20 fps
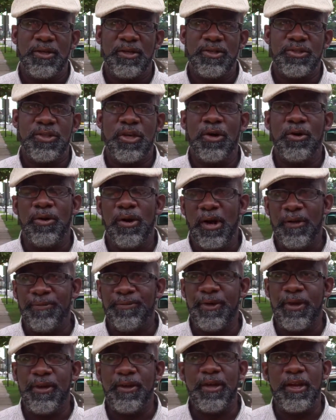So I
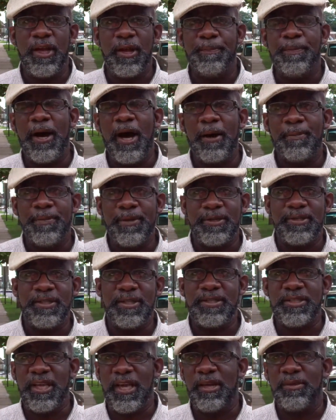figured hip-hop is
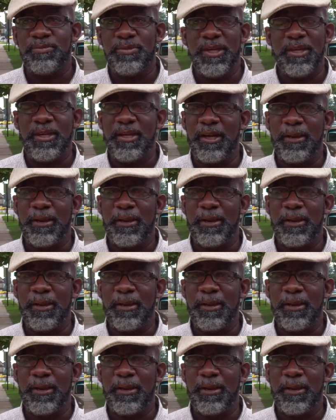the same thing.